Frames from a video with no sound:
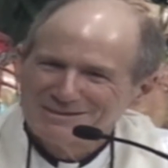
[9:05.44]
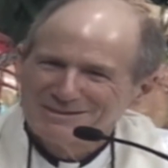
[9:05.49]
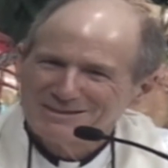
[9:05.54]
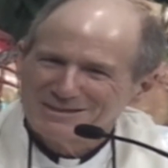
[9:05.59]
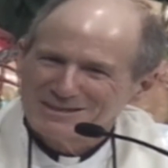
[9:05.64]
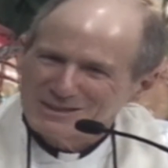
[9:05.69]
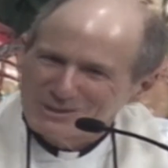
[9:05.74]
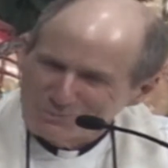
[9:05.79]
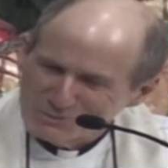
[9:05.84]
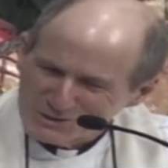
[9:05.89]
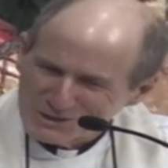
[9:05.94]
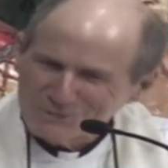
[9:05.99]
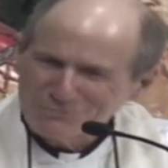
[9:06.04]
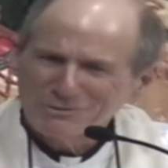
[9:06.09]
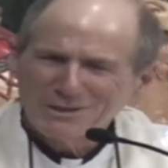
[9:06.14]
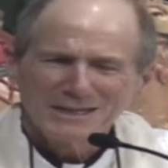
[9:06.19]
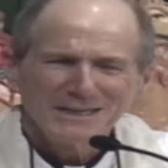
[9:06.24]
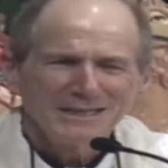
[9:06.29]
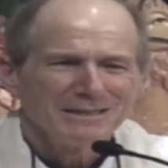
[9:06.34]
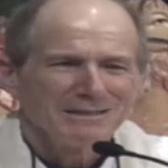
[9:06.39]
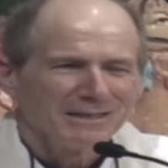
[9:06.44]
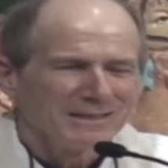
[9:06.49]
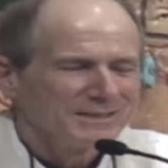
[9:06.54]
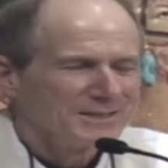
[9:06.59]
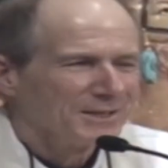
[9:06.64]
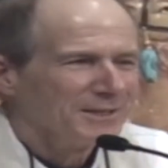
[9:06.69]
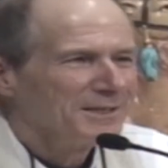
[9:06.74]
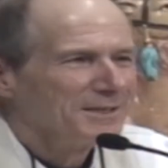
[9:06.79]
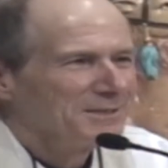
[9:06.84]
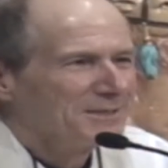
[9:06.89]
He was already
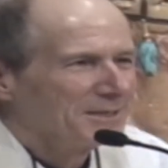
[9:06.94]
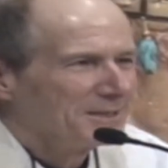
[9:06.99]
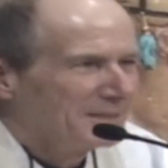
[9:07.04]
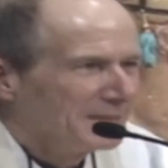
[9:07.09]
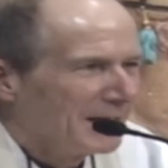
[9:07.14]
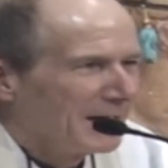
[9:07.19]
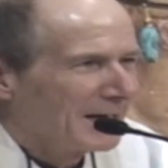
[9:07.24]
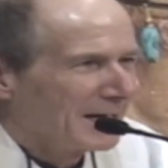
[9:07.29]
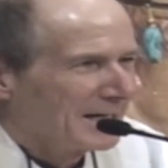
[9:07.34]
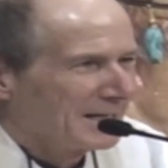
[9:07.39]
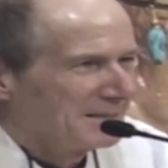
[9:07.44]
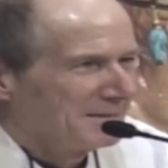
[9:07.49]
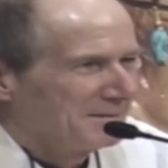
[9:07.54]
listening to God.